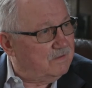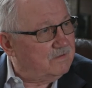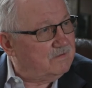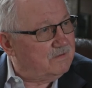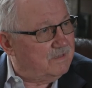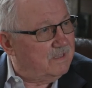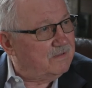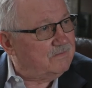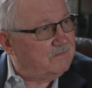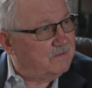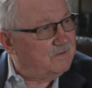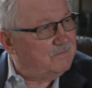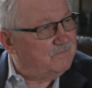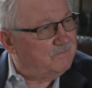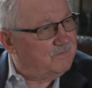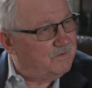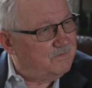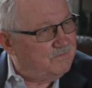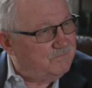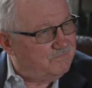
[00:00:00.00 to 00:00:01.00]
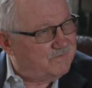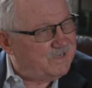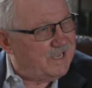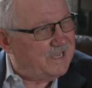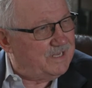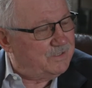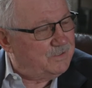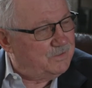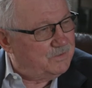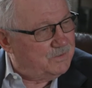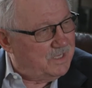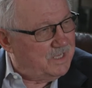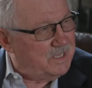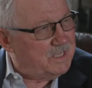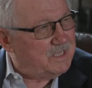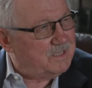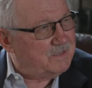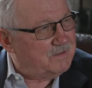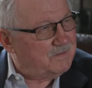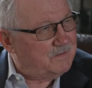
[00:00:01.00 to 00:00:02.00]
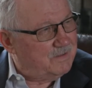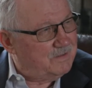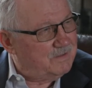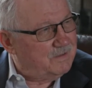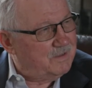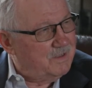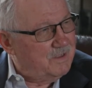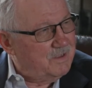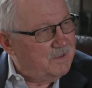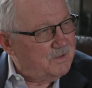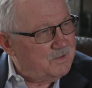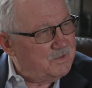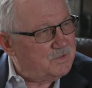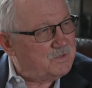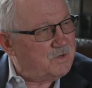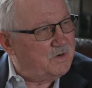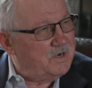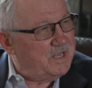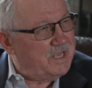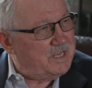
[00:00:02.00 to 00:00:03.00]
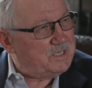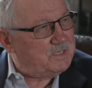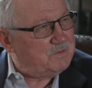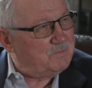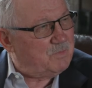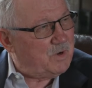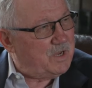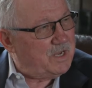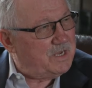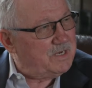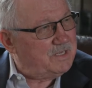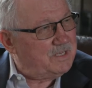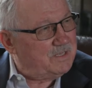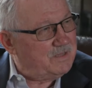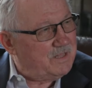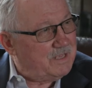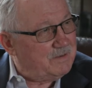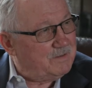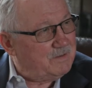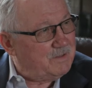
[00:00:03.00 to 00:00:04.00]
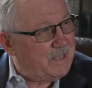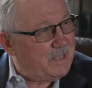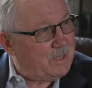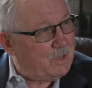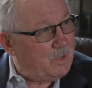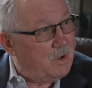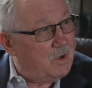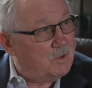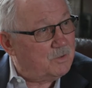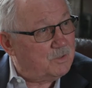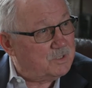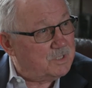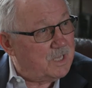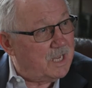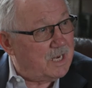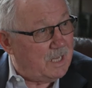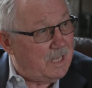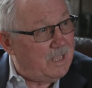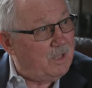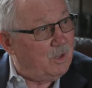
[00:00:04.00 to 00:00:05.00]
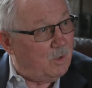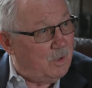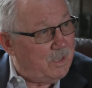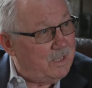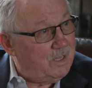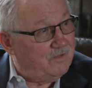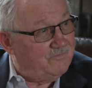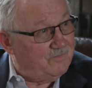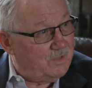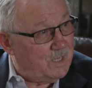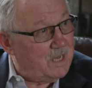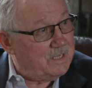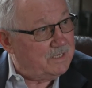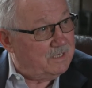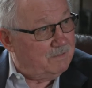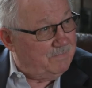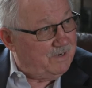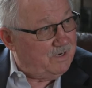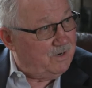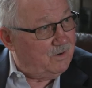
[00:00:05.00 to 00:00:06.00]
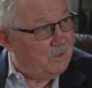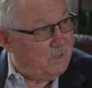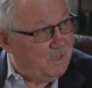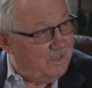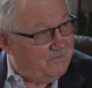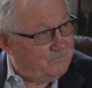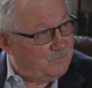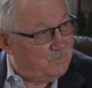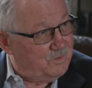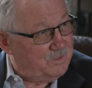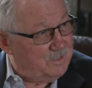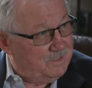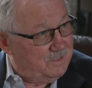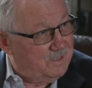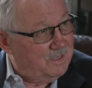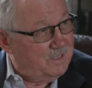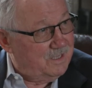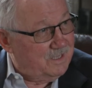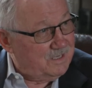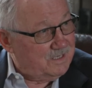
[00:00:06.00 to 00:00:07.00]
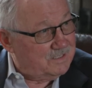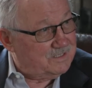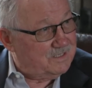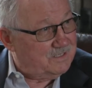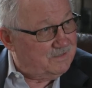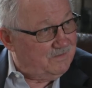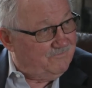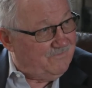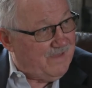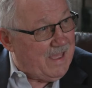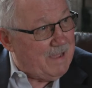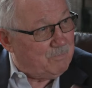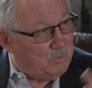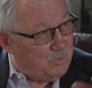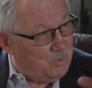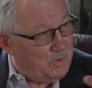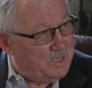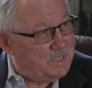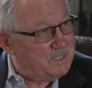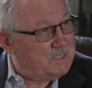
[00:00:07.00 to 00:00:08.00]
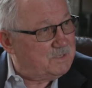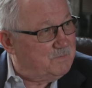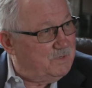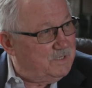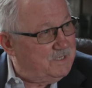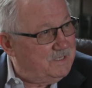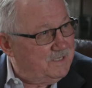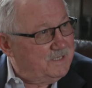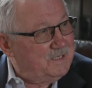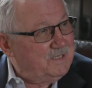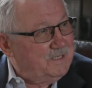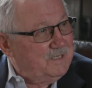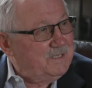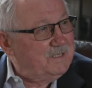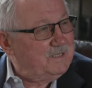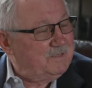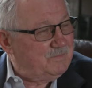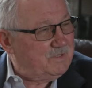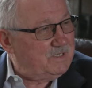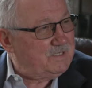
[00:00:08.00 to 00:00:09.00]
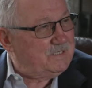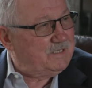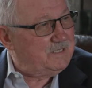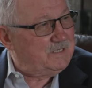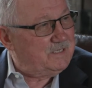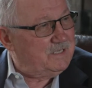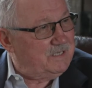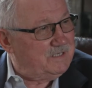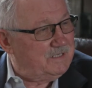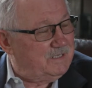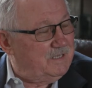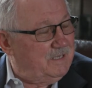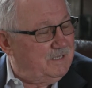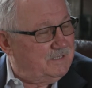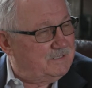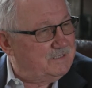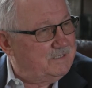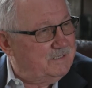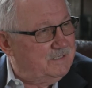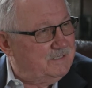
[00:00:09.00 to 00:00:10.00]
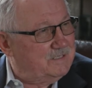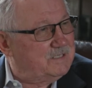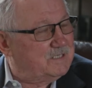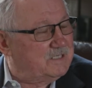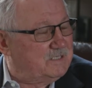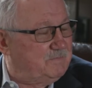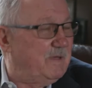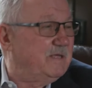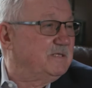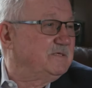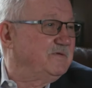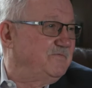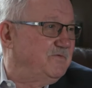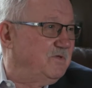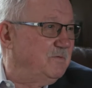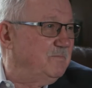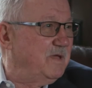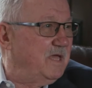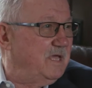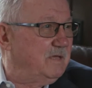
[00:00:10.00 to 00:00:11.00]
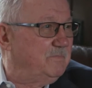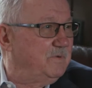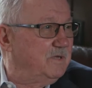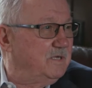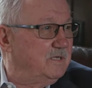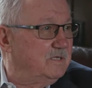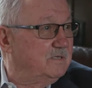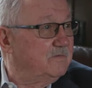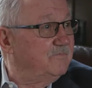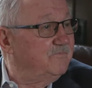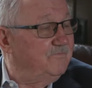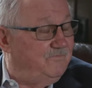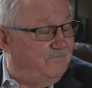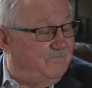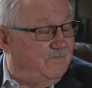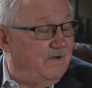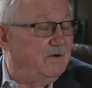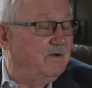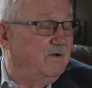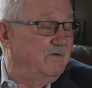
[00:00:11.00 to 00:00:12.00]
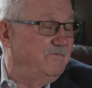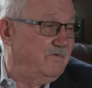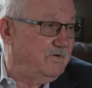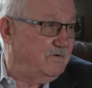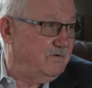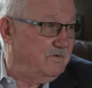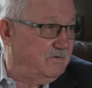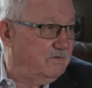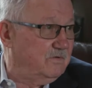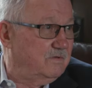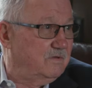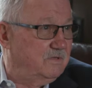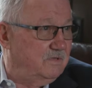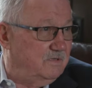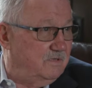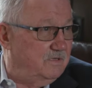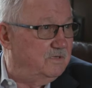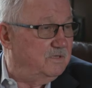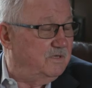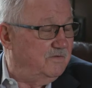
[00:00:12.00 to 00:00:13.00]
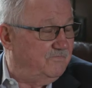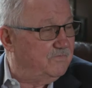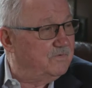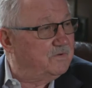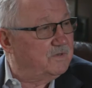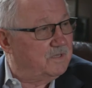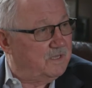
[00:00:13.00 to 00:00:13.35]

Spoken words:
Yeah, they're kind of unique. You start aging brandy that long, there's not a hell of a lot in the barrel left because it evaporates. But it's expensive to make, but it's very, very different